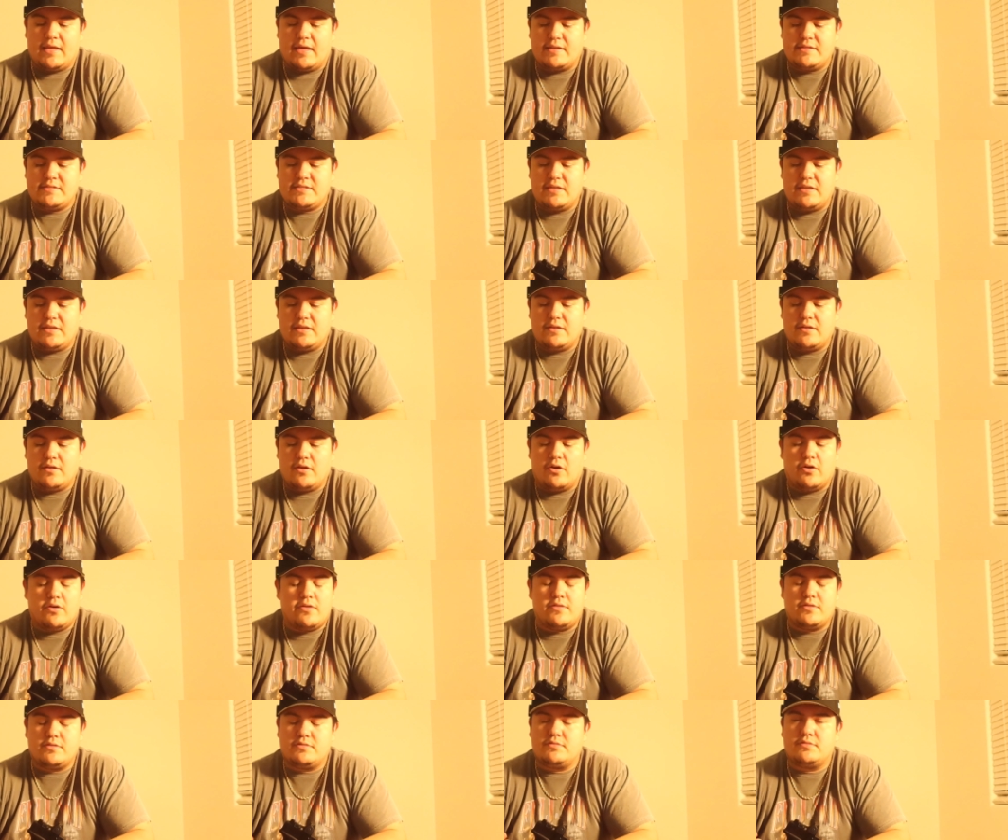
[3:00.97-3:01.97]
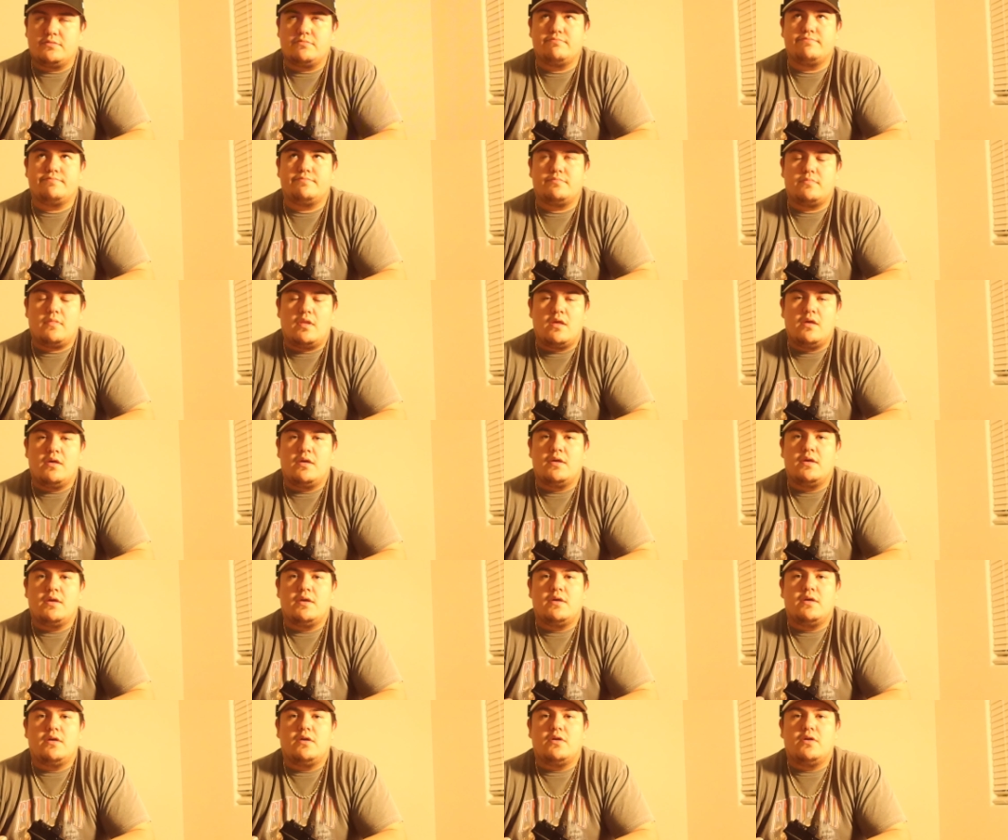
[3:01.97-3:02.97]
19, or
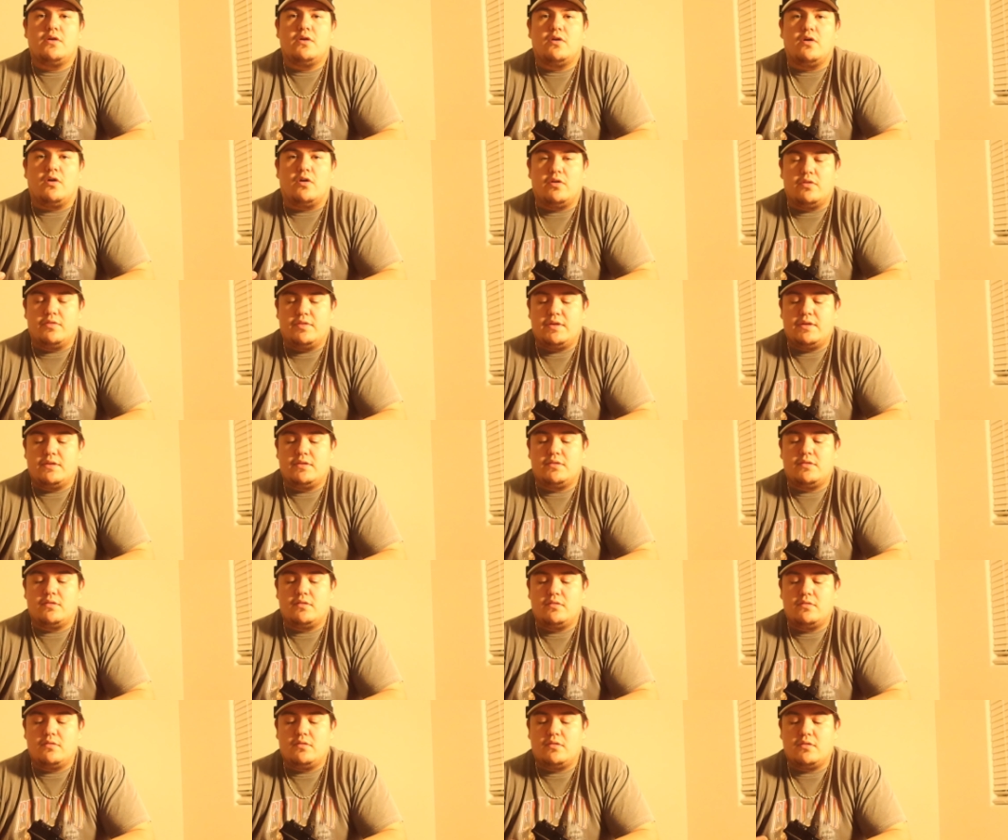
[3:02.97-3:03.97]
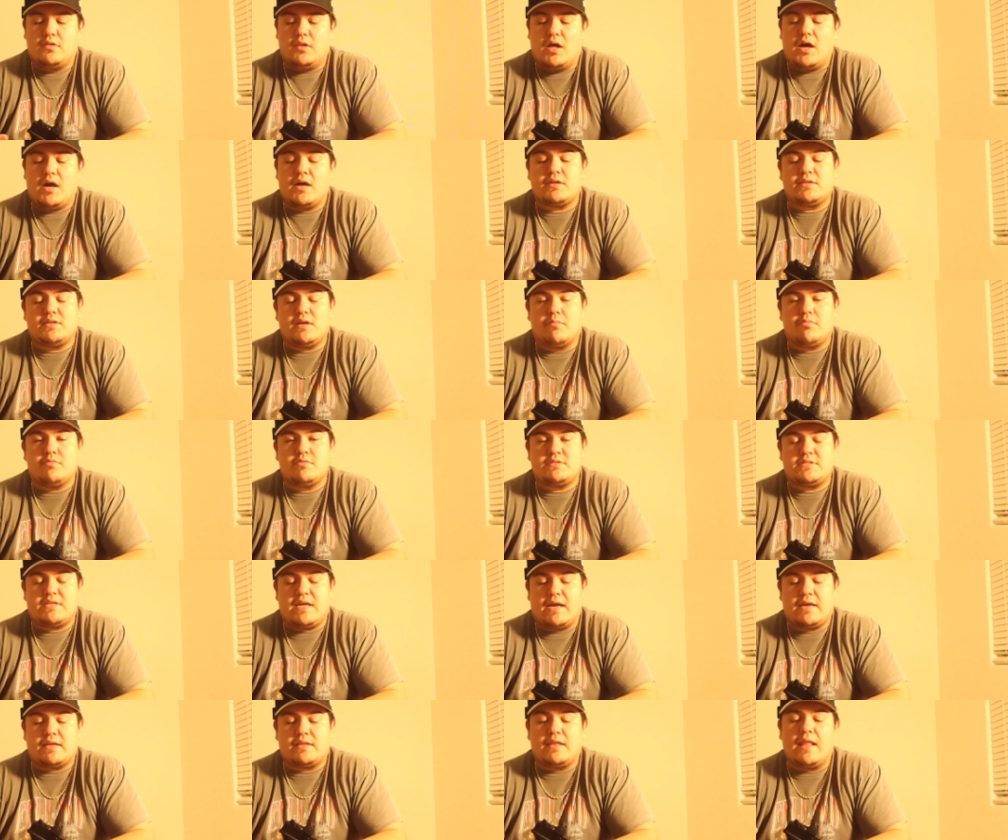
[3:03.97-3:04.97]
all the Glock double
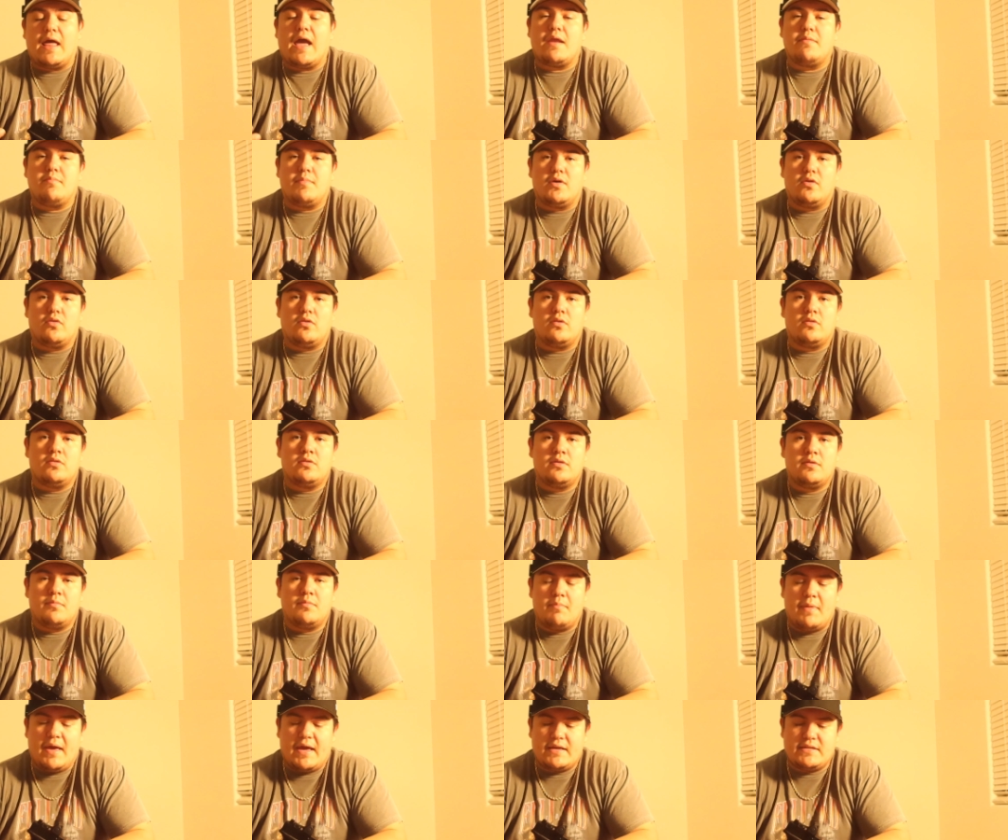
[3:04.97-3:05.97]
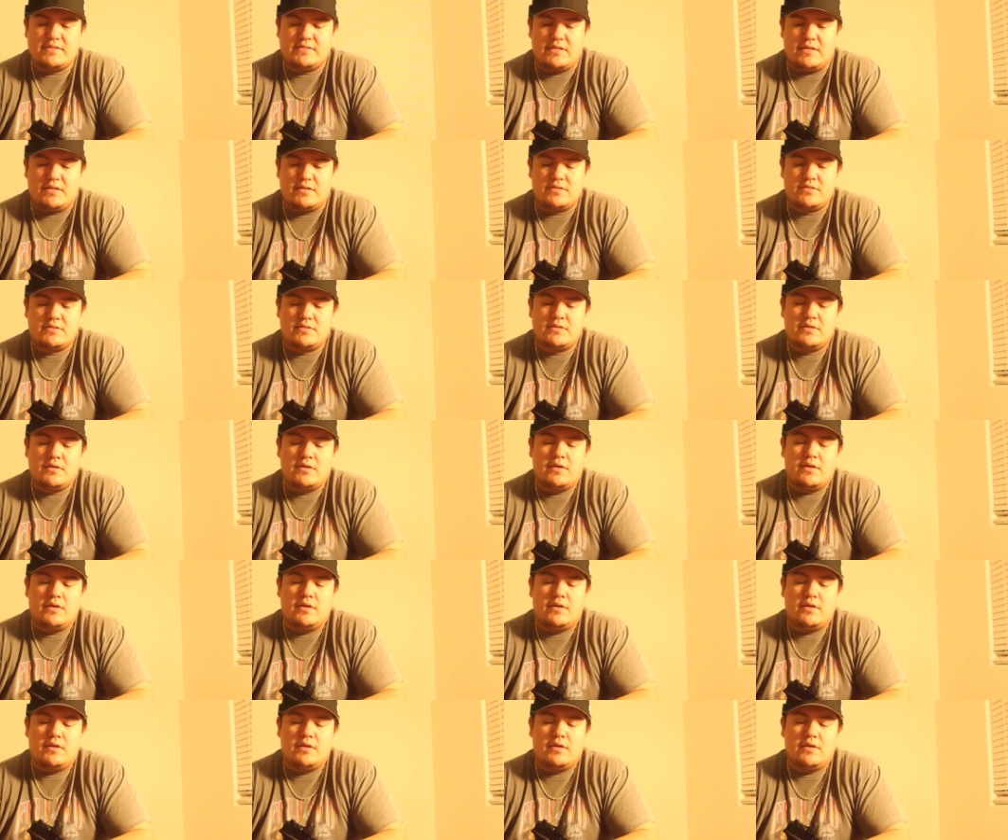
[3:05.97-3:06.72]
stack 9mm magazines,